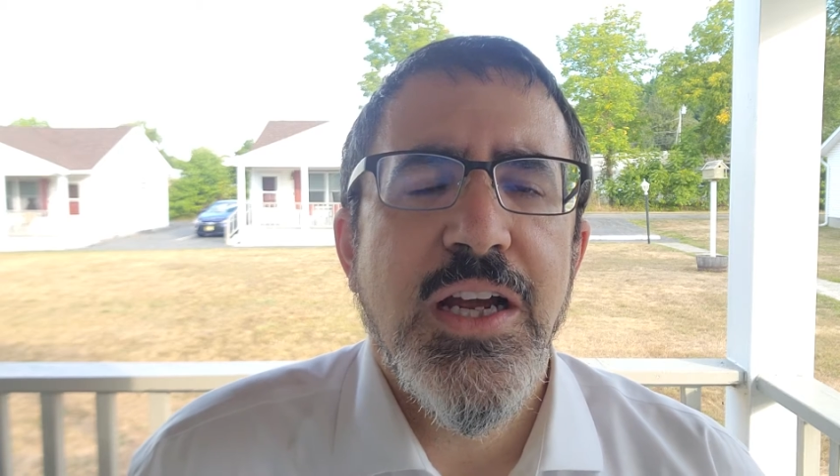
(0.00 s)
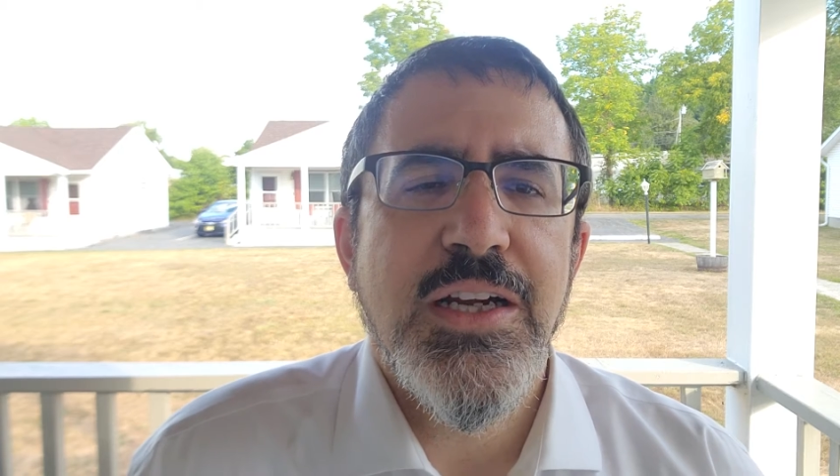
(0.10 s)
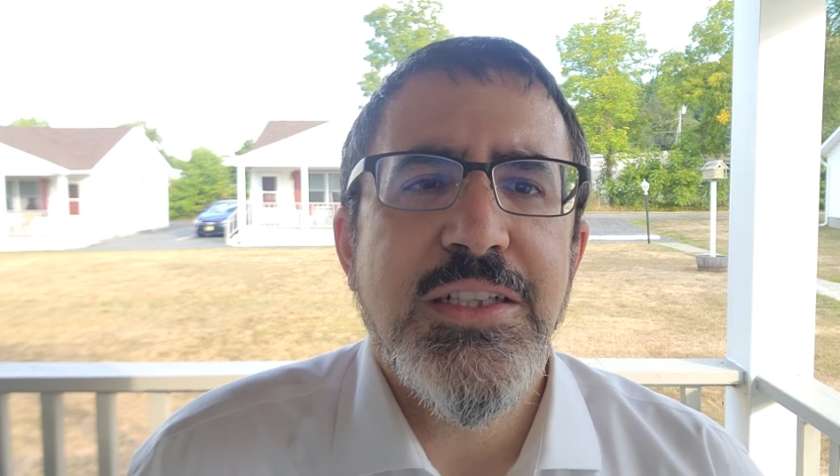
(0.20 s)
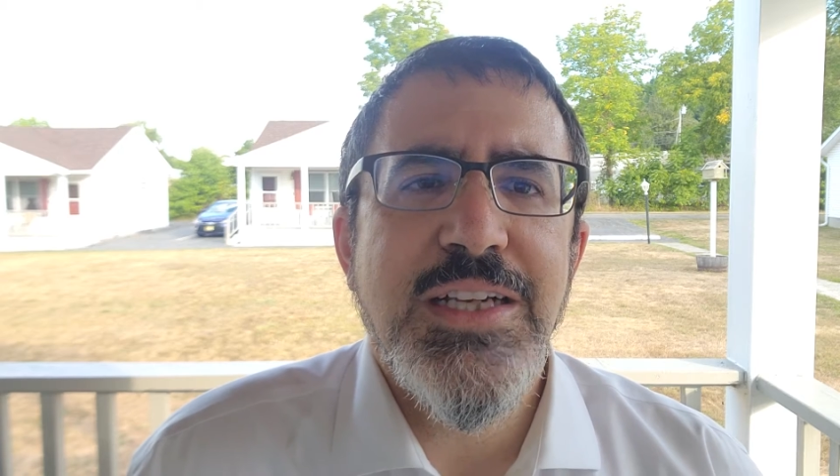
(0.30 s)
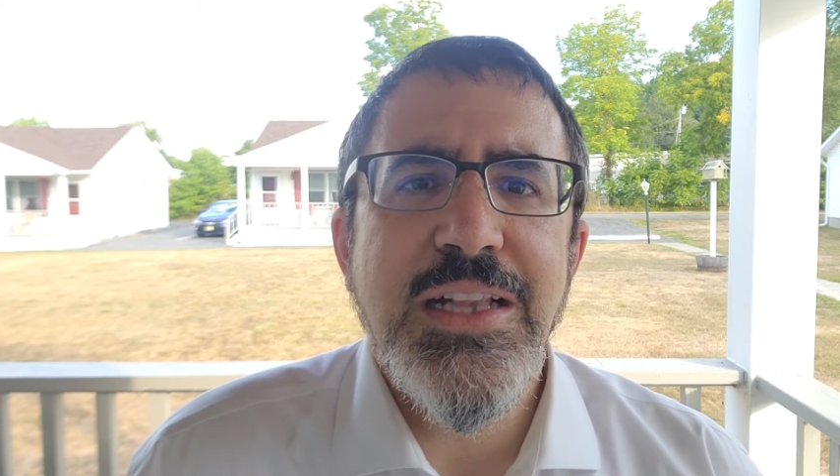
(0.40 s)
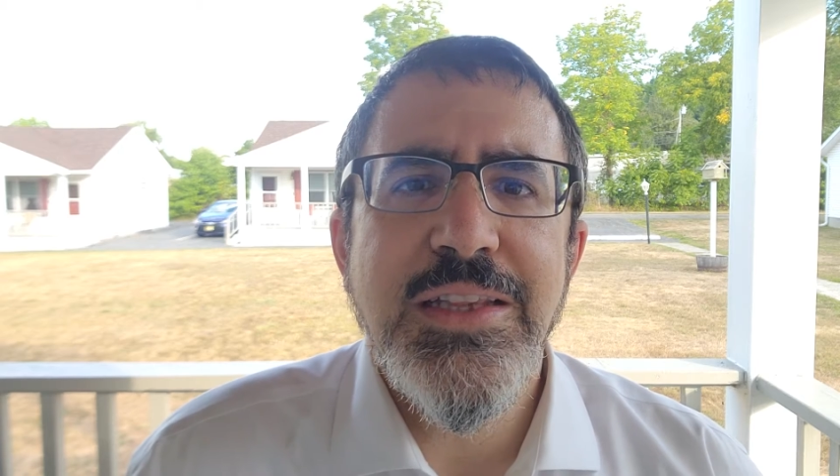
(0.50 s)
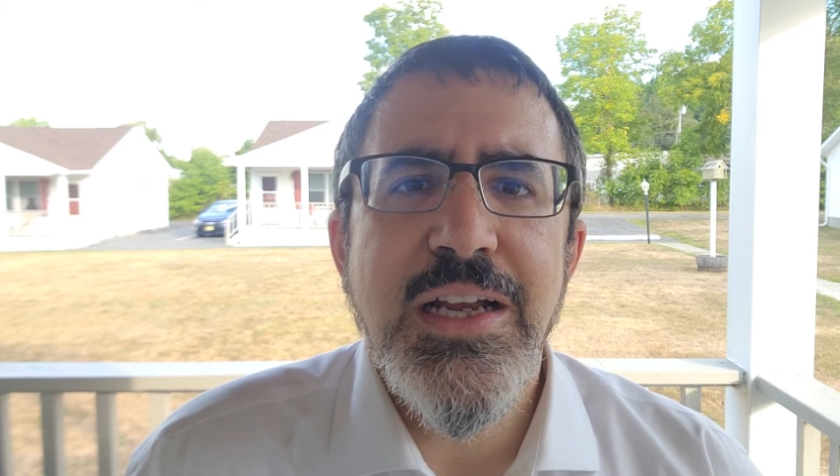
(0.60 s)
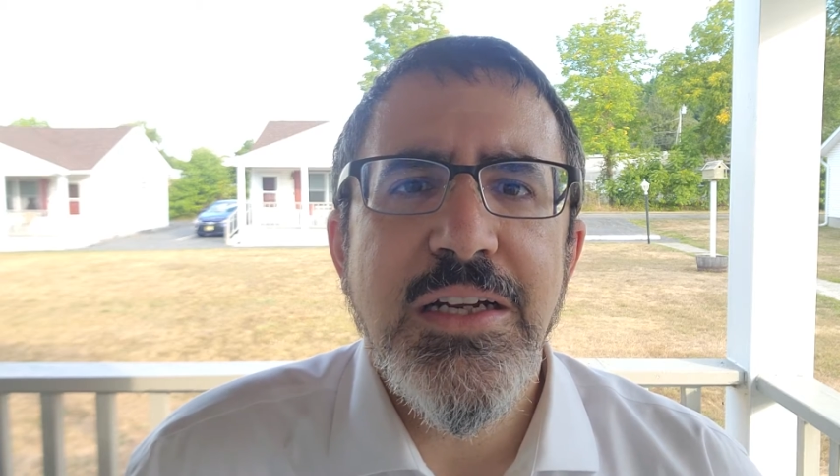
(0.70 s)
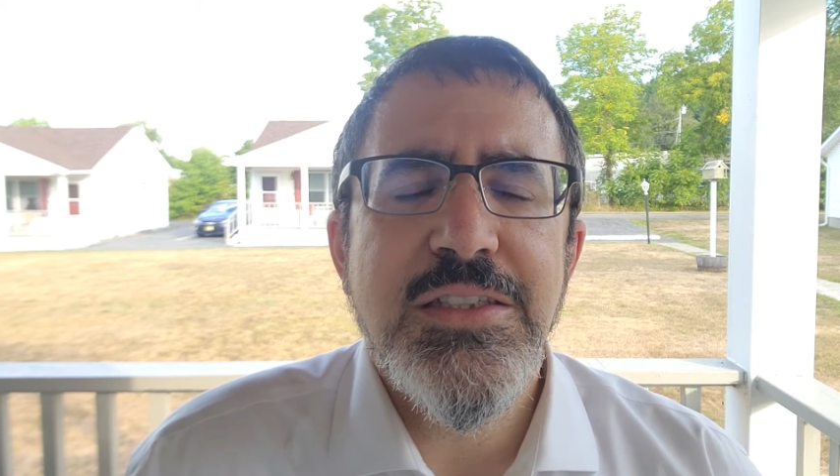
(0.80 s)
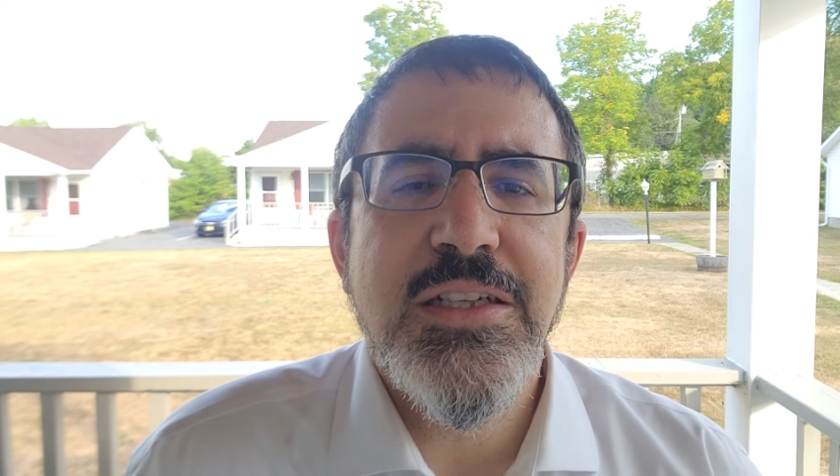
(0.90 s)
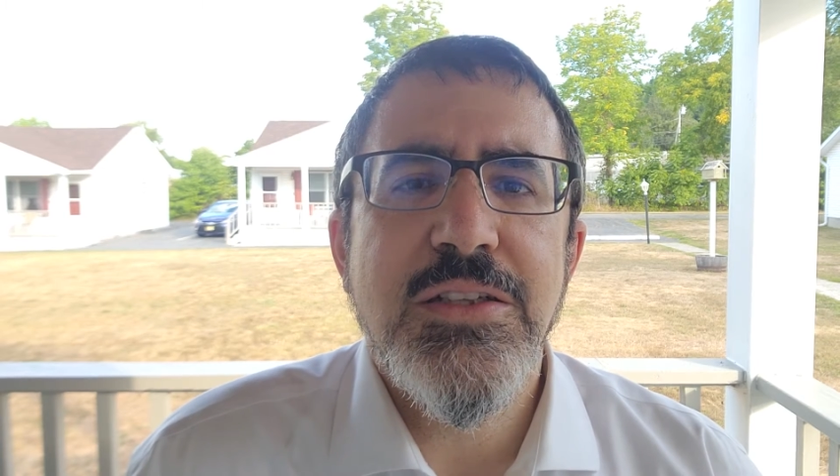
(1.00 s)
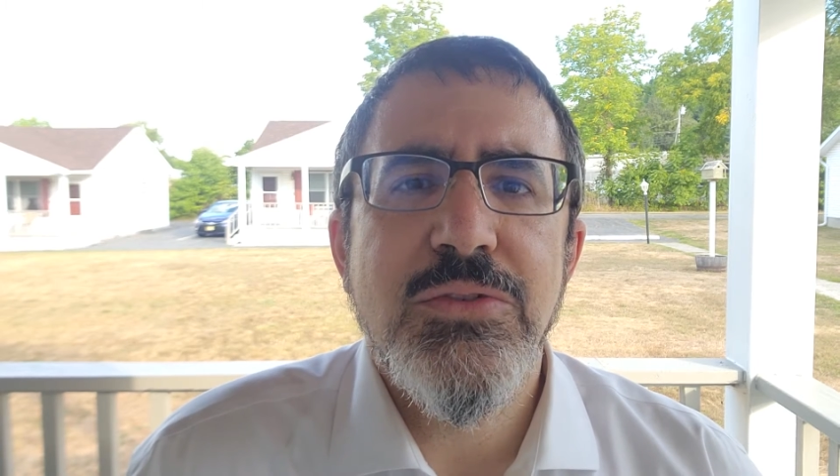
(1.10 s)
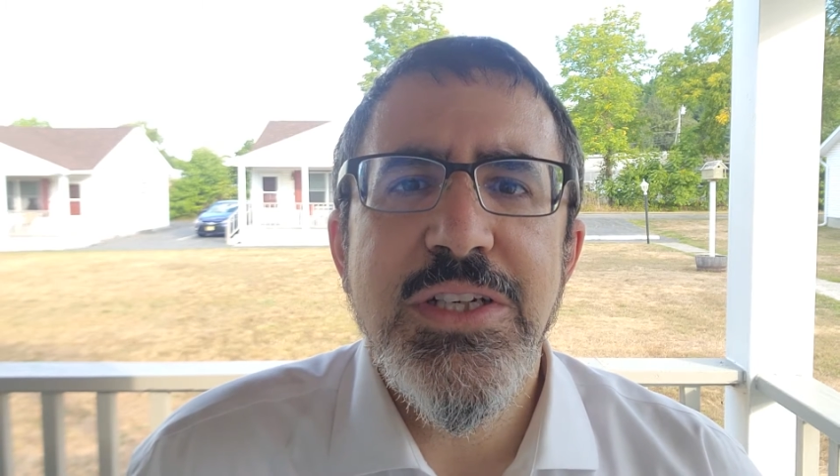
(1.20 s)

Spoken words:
And Chazal tell us that the